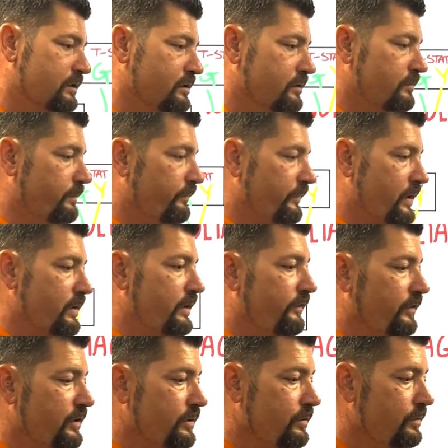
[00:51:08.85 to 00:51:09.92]
There's very
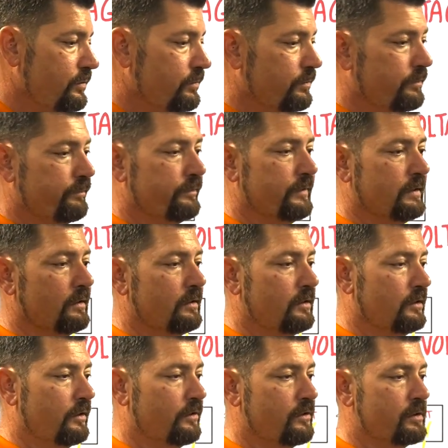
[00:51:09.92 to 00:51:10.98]
few
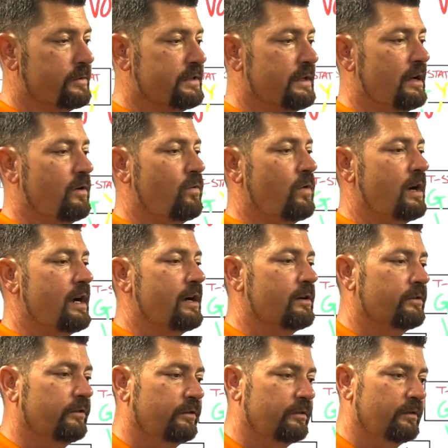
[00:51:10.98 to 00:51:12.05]
thermostat
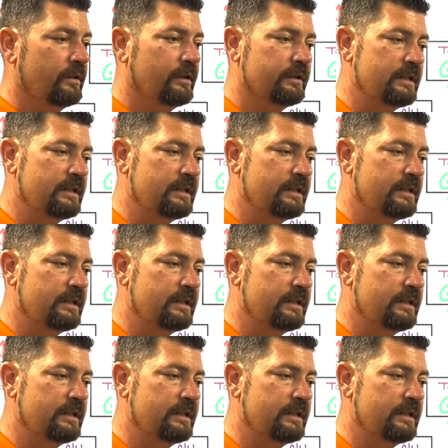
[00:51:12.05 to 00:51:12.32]
wires,